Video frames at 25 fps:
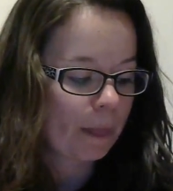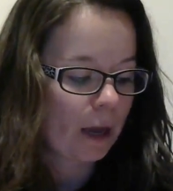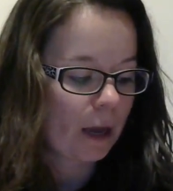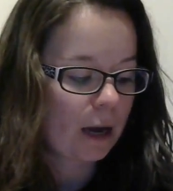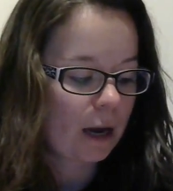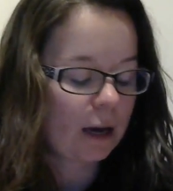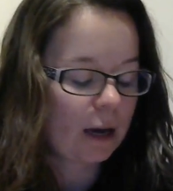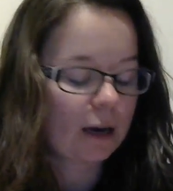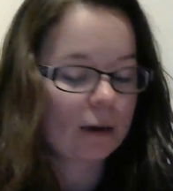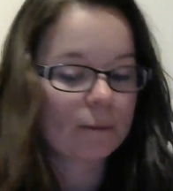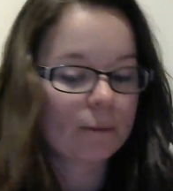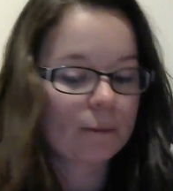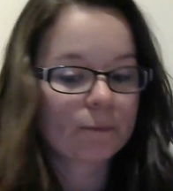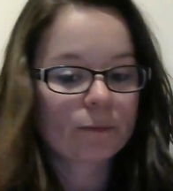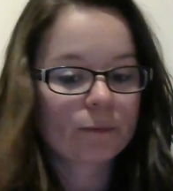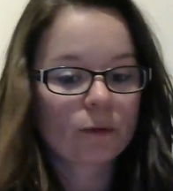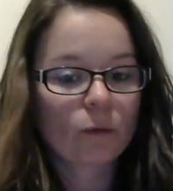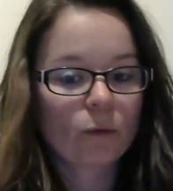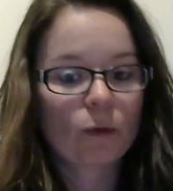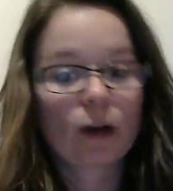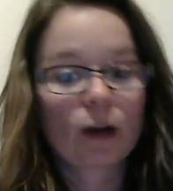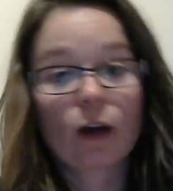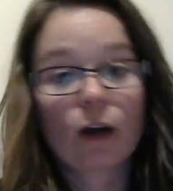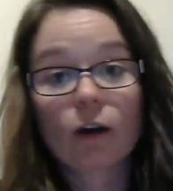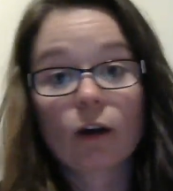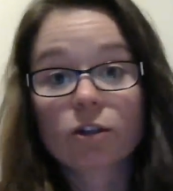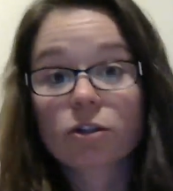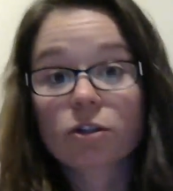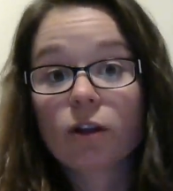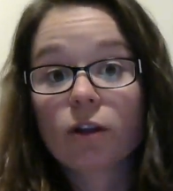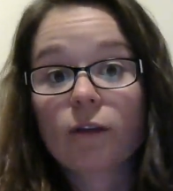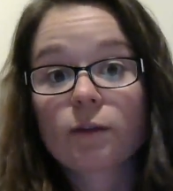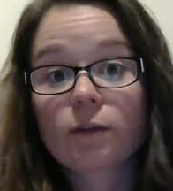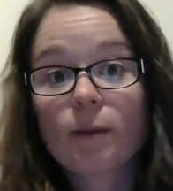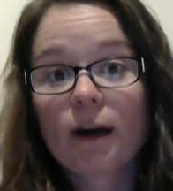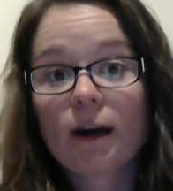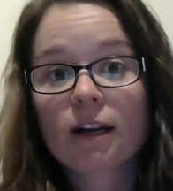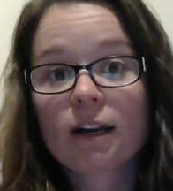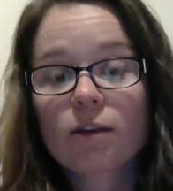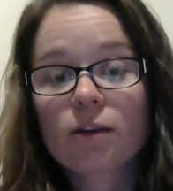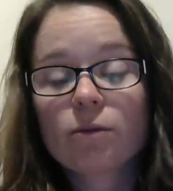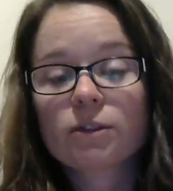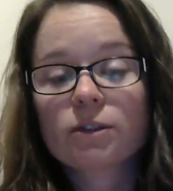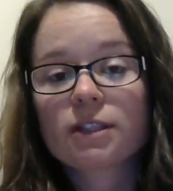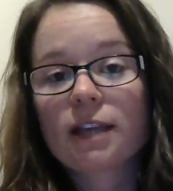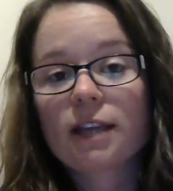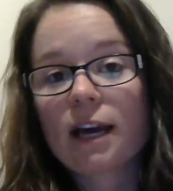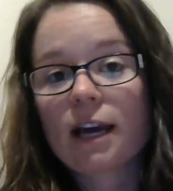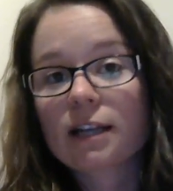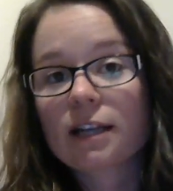Um, what I also loved about it
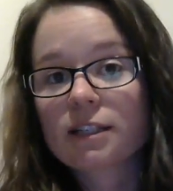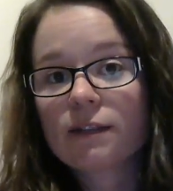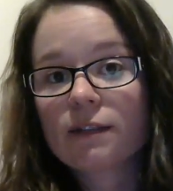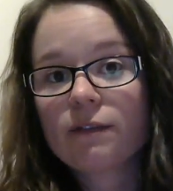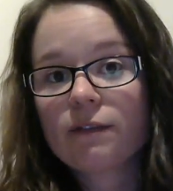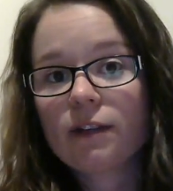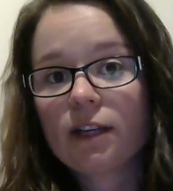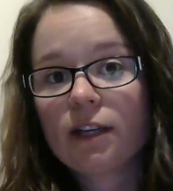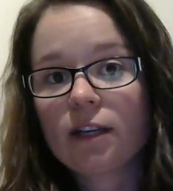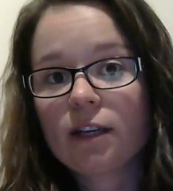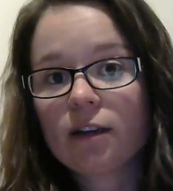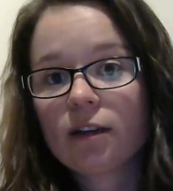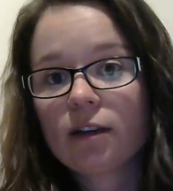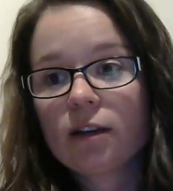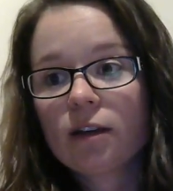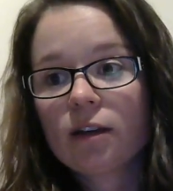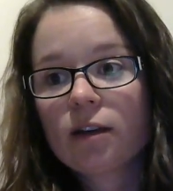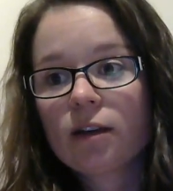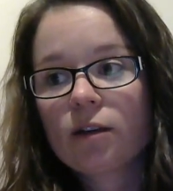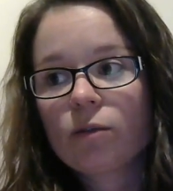was the activity